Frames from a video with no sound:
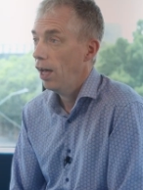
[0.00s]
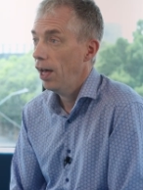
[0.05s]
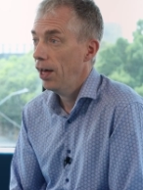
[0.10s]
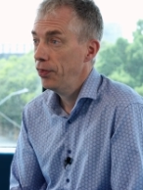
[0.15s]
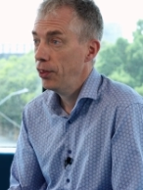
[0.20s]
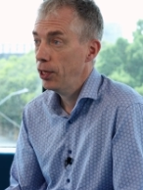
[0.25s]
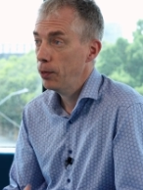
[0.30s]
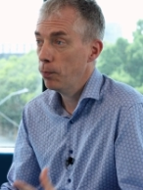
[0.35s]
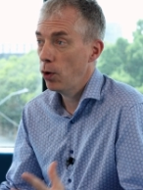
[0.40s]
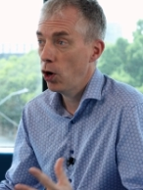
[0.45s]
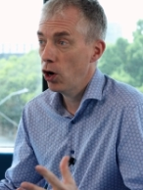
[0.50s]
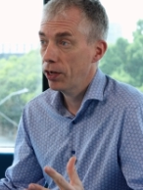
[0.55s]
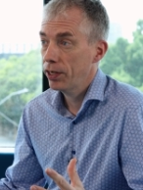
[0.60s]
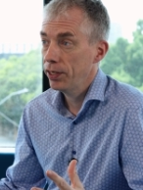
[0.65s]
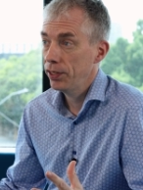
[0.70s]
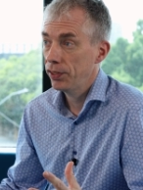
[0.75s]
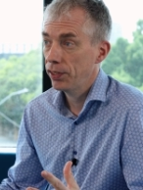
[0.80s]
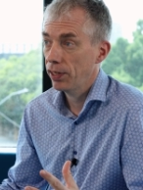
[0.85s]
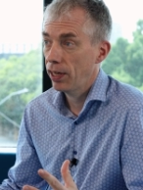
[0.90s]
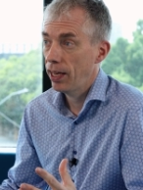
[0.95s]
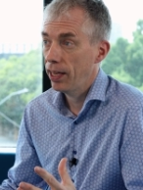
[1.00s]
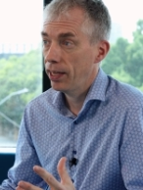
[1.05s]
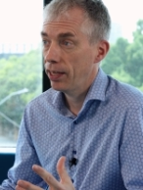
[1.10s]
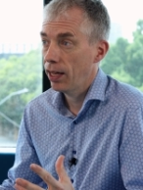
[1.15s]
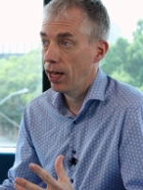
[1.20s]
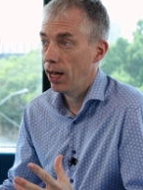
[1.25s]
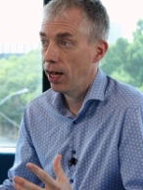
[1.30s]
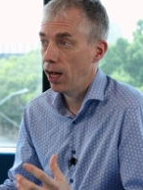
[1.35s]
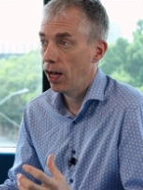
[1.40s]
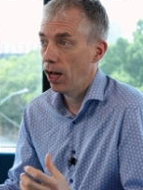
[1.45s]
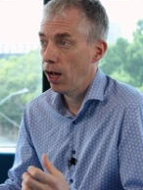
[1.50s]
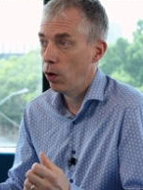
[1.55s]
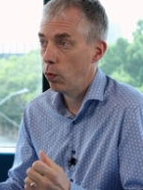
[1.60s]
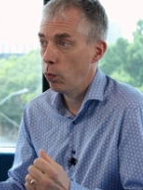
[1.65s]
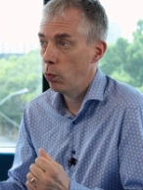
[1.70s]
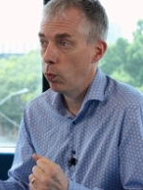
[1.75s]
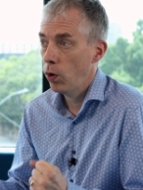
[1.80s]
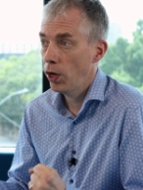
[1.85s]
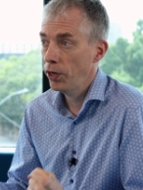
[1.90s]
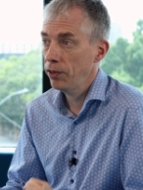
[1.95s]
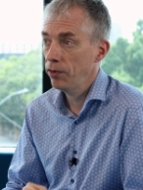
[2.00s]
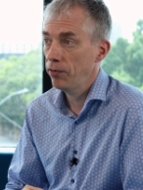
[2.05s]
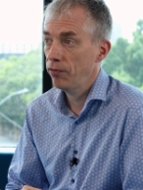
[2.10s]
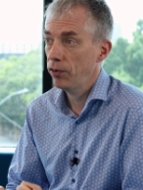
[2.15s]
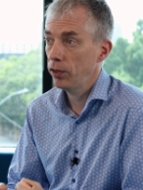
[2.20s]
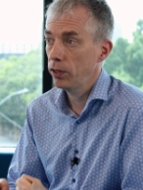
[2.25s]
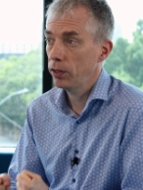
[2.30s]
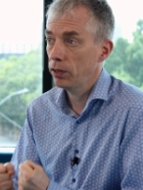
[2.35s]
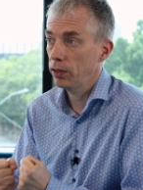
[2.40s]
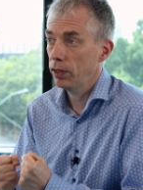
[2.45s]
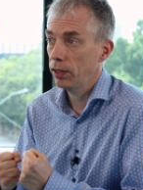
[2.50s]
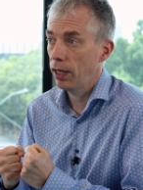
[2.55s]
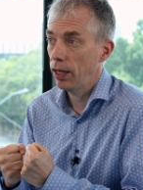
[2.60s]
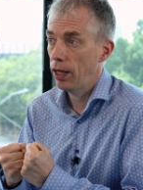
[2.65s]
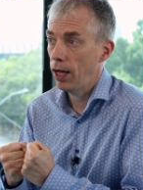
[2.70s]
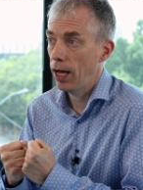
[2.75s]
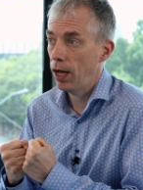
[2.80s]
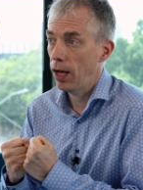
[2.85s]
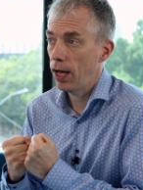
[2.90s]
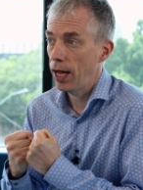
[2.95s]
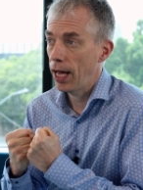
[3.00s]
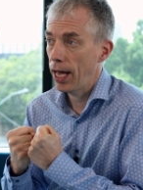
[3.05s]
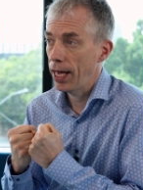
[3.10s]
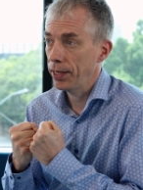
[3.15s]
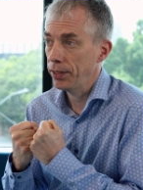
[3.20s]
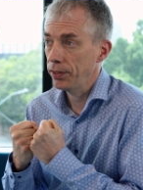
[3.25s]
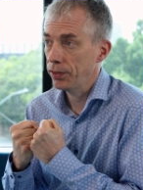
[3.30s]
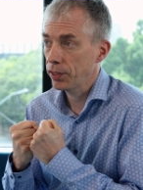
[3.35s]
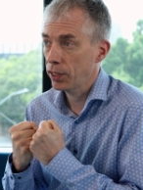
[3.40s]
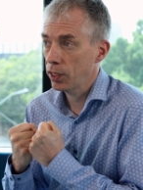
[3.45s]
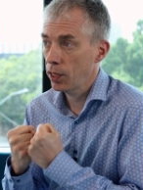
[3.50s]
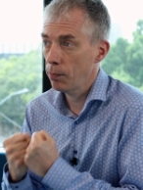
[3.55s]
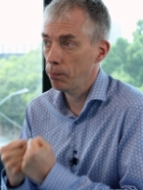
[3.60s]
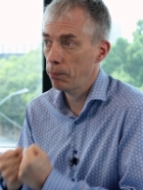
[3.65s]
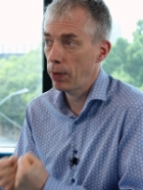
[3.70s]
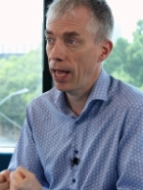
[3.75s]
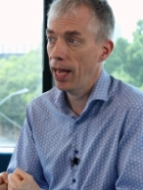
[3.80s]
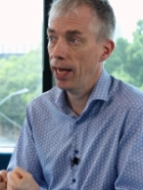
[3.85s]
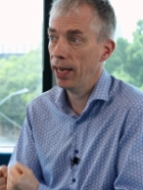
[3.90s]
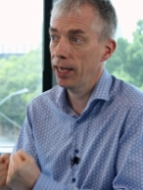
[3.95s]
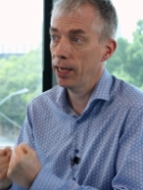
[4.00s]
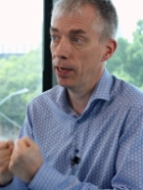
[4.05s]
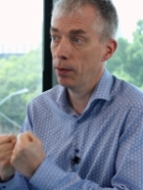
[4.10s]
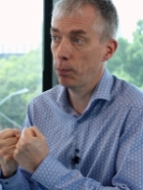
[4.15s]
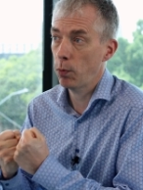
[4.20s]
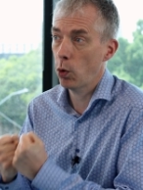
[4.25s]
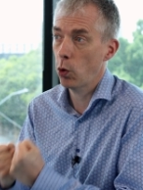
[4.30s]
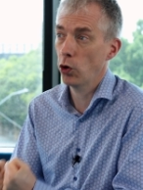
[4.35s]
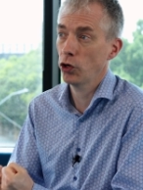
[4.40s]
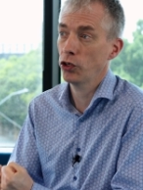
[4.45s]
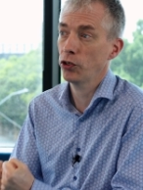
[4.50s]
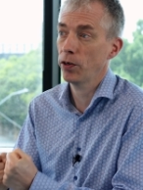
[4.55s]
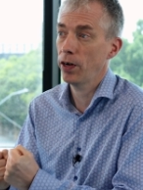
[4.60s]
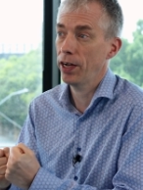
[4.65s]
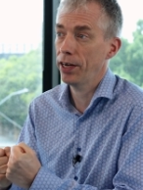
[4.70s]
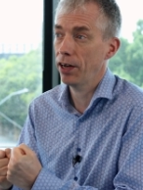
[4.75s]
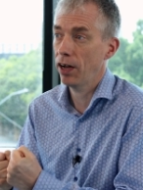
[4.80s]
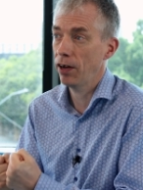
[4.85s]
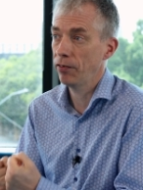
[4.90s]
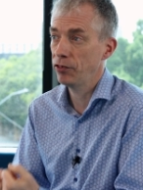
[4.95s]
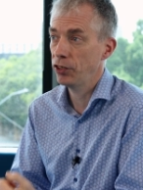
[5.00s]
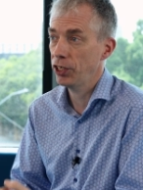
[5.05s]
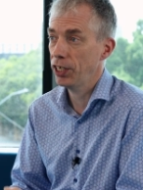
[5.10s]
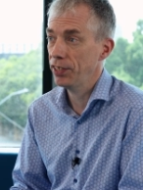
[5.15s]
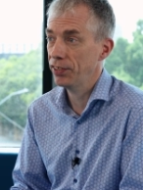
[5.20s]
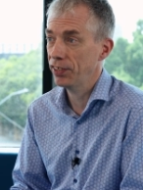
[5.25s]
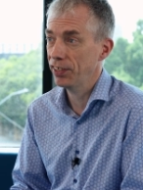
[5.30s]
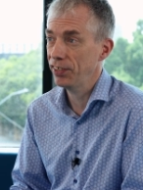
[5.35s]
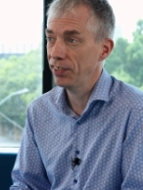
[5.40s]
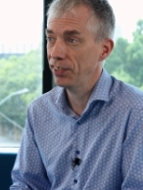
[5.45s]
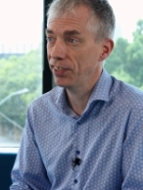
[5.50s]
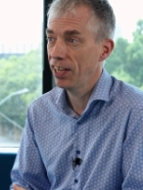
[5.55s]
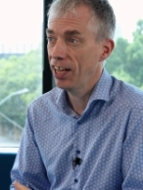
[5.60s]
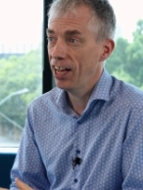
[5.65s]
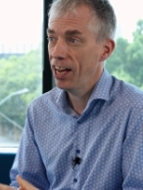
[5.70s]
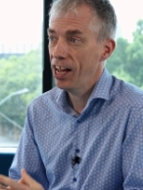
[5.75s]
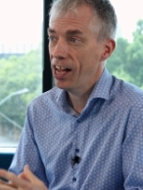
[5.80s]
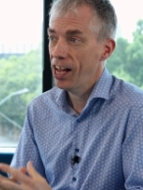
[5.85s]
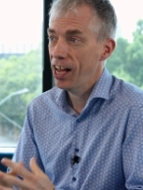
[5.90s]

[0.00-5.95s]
I think Mark is a wonderful and compelling portrait of Jesus.